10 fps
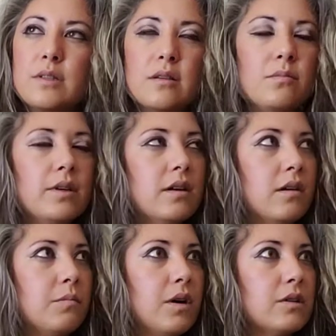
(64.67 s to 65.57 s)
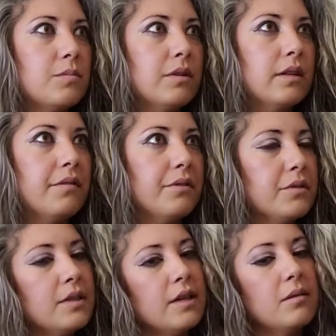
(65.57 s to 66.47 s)
can be on multiple
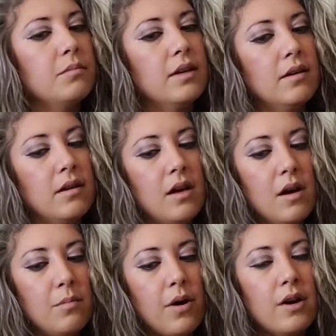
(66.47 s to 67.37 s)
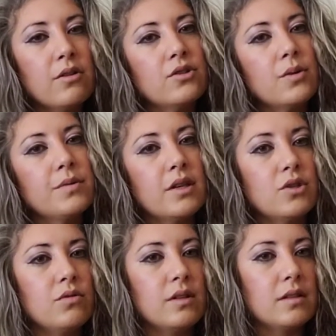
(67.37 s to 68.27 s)
levels. They can be partnerships that
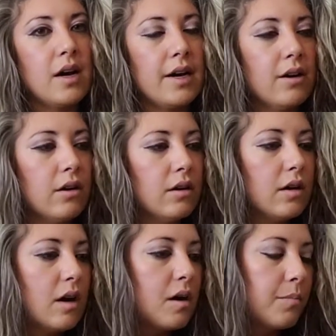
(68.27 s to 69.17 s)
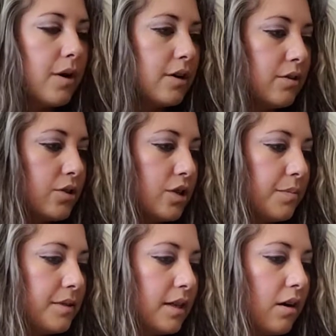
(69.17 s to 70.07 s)
you desire,
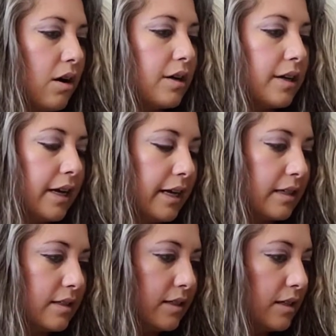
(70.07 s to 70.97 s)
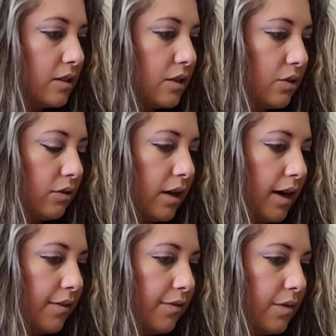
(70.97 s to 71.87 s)
partnerships that already exist in your
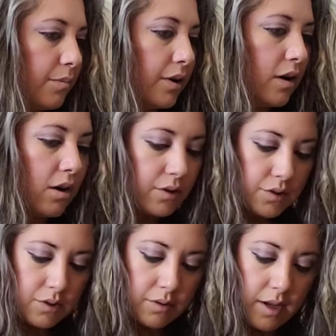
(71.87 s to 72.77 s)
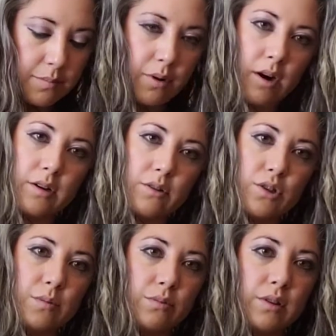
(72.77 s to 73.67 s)
life, but also that
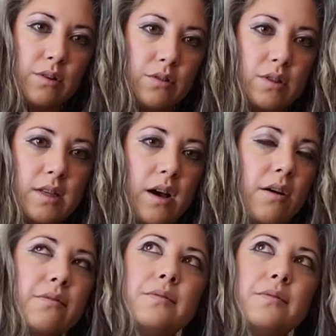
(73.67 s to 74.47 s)
partnership with yourself.